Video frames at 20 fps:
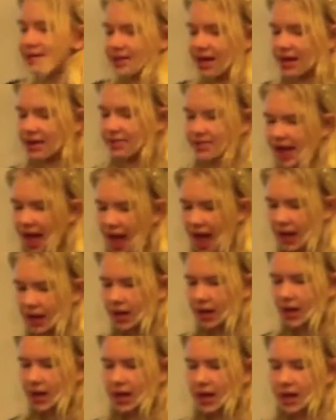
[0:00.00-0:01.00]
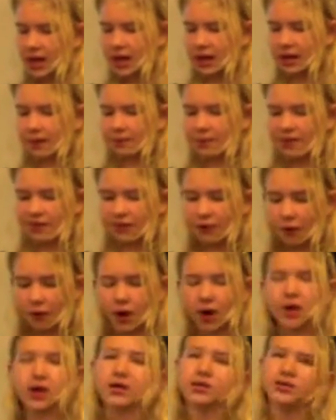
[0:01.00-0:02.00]
as I said
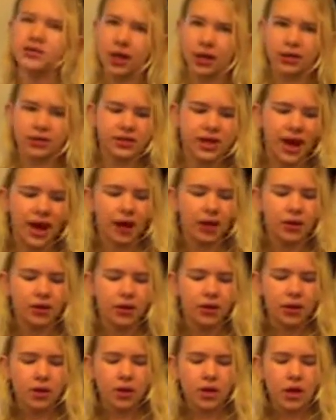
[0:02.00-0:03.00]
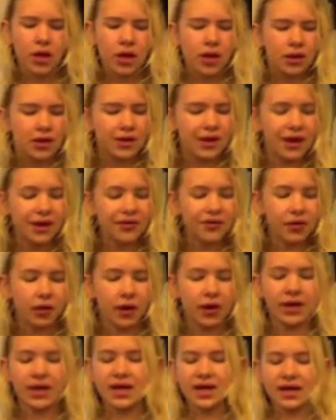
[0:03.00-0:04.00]
before, ductile.
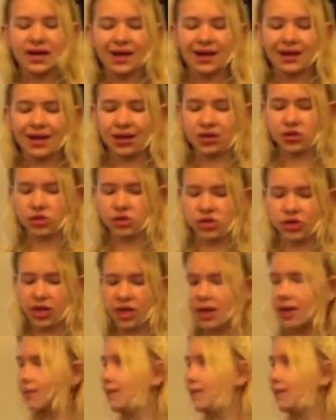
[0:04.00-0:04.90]
Therefore, heat and electricity